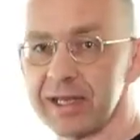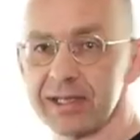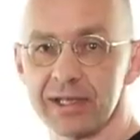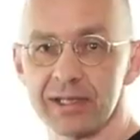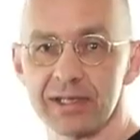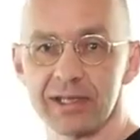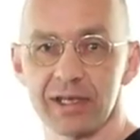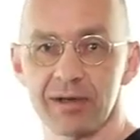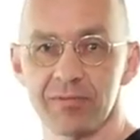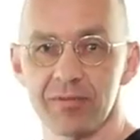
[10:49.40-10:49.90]

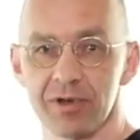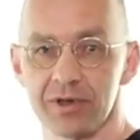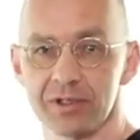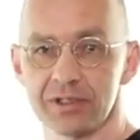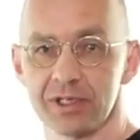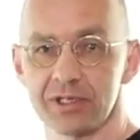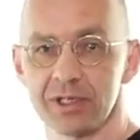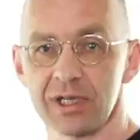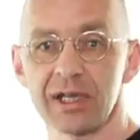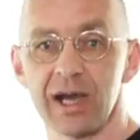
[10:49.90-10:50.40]
pattern here
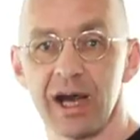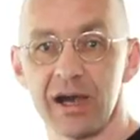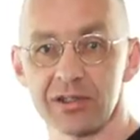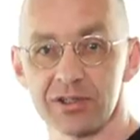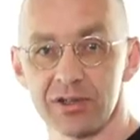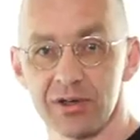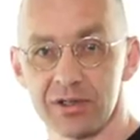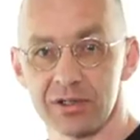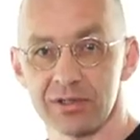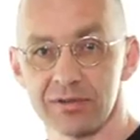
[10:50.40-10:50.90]
emerging, the
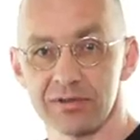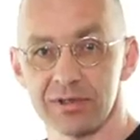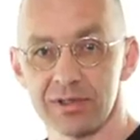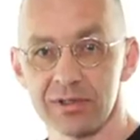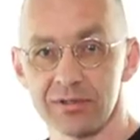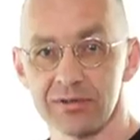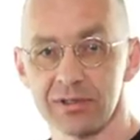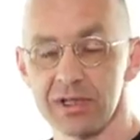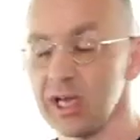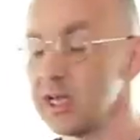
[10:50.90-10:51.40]
cardioid.
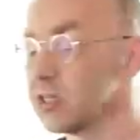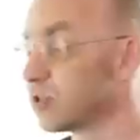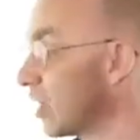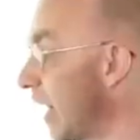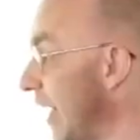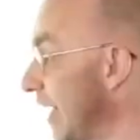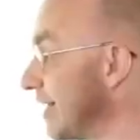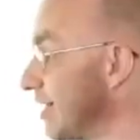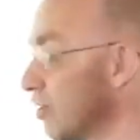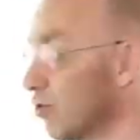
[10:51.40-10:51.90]
Yeah?
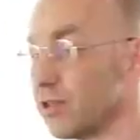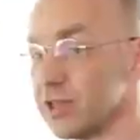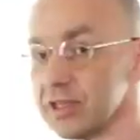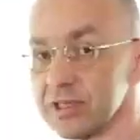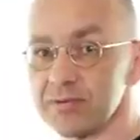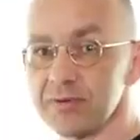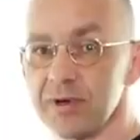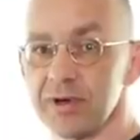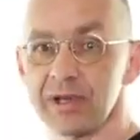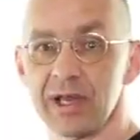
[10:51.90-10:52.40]
So I knew
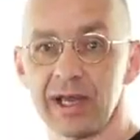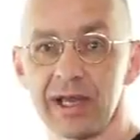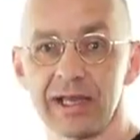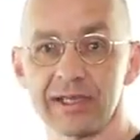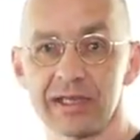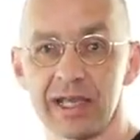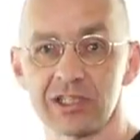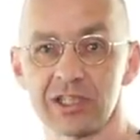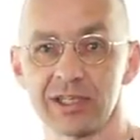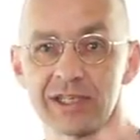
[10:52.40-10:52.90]
this one. I
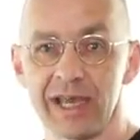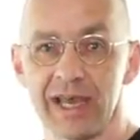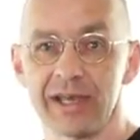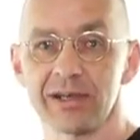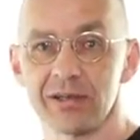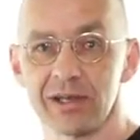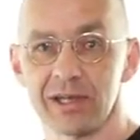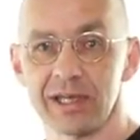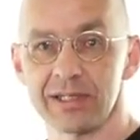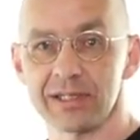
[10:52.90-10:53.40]
had actually
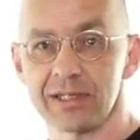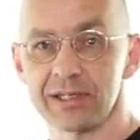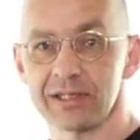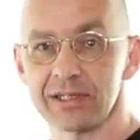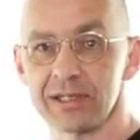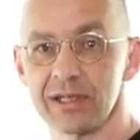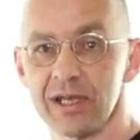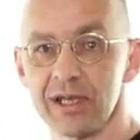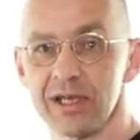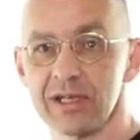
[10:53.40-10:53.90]

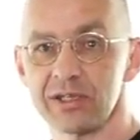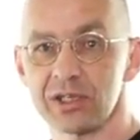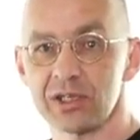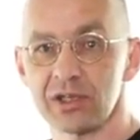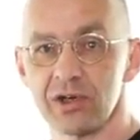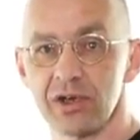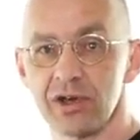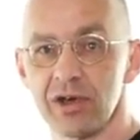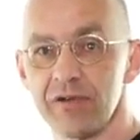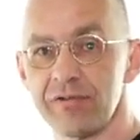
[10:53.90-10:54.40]
calculated the
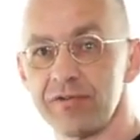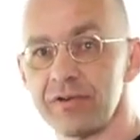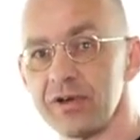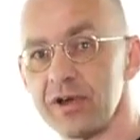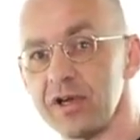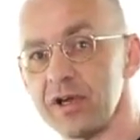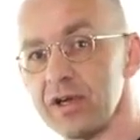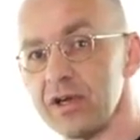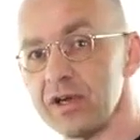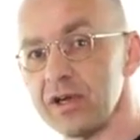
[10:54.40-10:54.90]
curve,
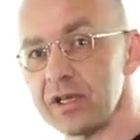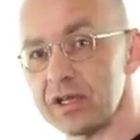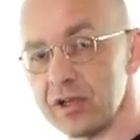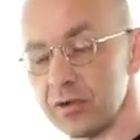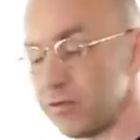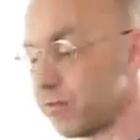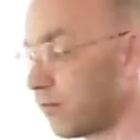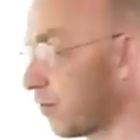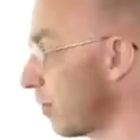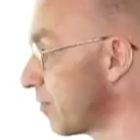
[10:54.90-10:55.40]

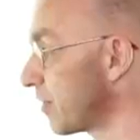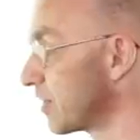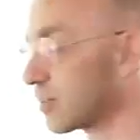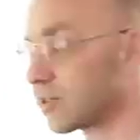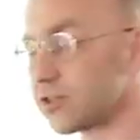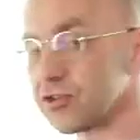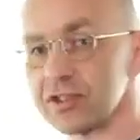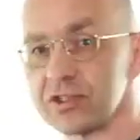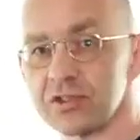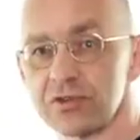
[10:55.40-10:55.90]
from
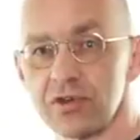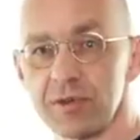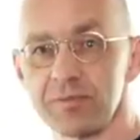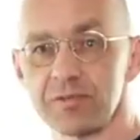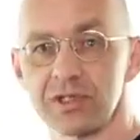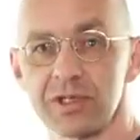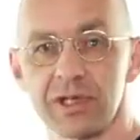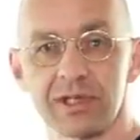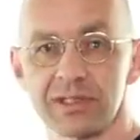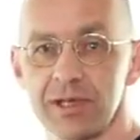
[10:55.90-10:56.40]
this
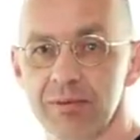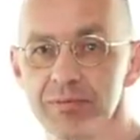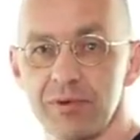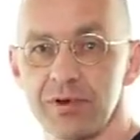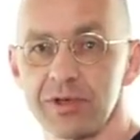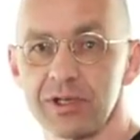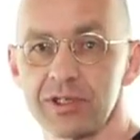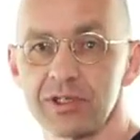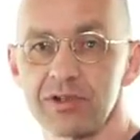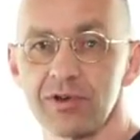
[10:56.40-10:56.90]
description at some
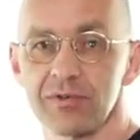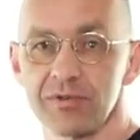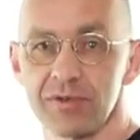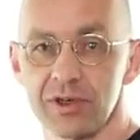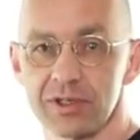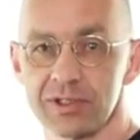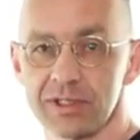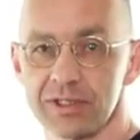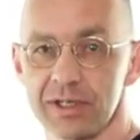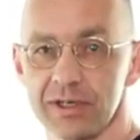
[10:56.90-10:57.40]
point at
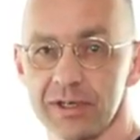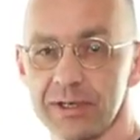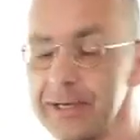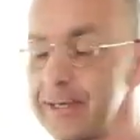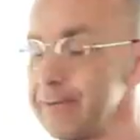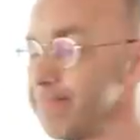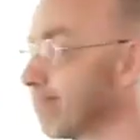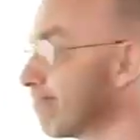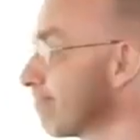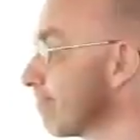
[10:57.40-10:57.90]
university,
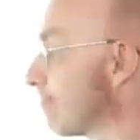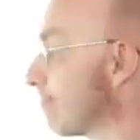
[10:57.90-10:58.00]
okay?